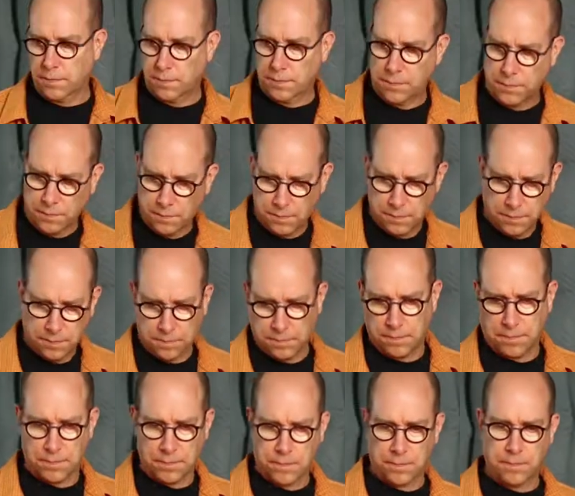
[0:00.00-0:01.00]

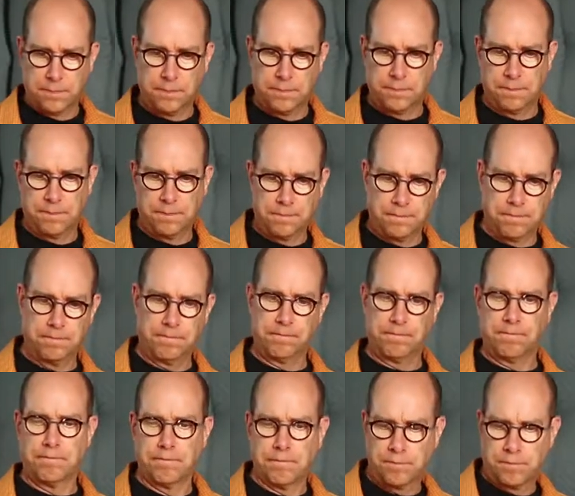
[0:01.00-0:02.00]

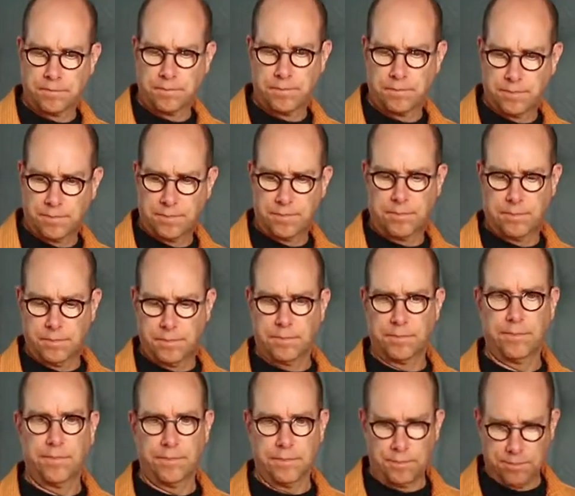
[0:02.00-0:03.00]

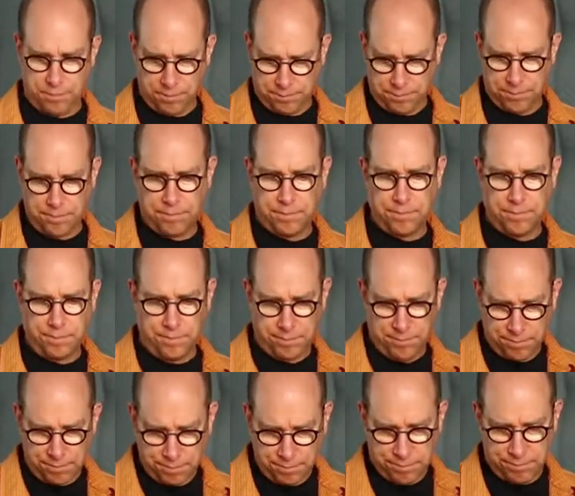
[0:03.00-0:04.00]

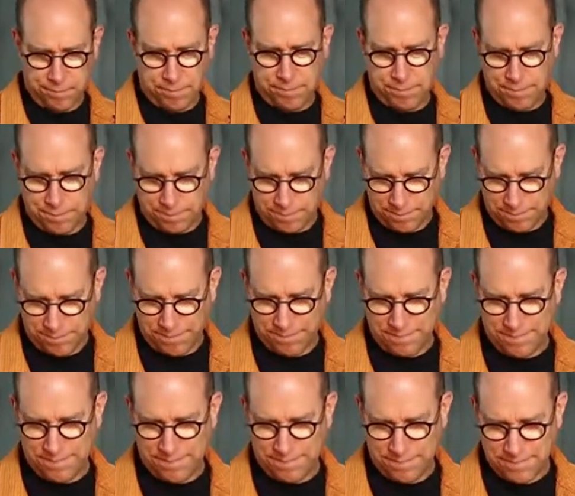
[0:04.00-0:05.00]

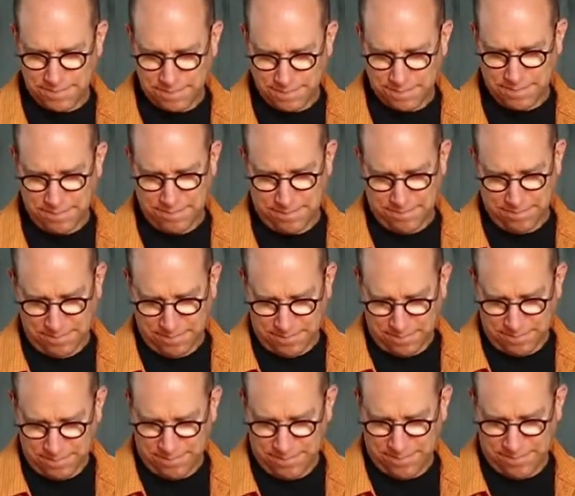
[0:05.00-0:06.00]

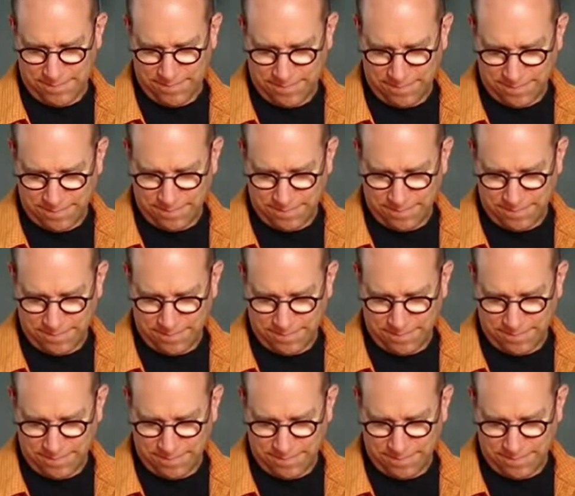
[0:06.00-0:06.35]
The person shown says nothing.